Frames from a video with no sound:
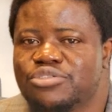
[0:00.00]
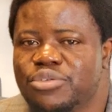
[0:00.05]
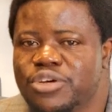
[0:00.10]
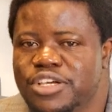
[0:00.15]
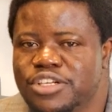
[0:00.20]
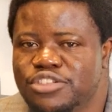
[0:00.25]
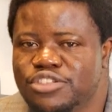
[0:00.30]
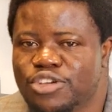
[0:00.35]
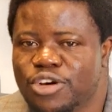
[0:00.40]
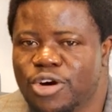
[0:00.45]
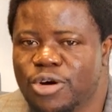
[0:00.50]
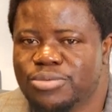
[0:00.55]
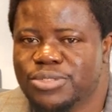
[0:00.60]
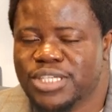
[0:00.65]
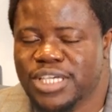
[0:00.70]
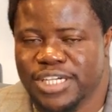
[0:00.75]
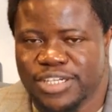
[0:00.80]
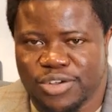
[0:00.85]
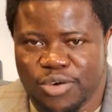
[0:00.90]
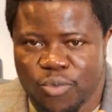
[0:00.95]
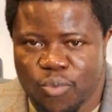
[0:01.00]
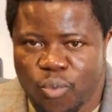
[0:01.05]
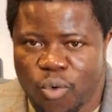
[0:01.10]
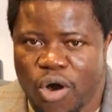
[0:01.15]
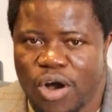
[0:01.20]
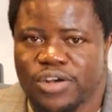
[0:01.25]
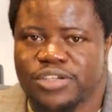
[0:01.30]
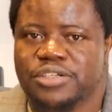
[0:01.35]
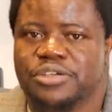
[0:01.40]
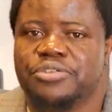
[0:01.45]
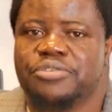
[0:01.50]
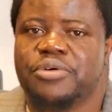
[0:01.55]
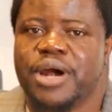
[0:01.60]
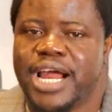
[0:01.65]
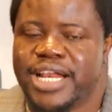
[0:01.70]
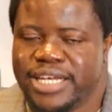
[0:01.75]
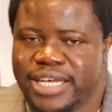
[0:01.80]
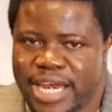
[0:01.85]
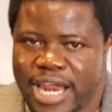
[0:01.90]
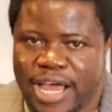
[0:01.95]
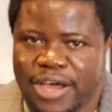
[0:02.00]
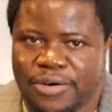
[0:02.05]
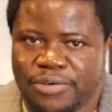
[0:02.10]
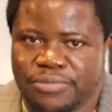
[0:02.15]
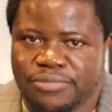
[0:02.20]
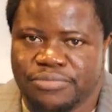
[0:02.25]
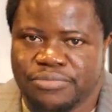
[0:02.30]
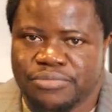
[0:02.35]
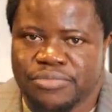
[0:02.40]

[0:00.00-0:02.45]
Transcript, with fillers: growing jobs in the world right now.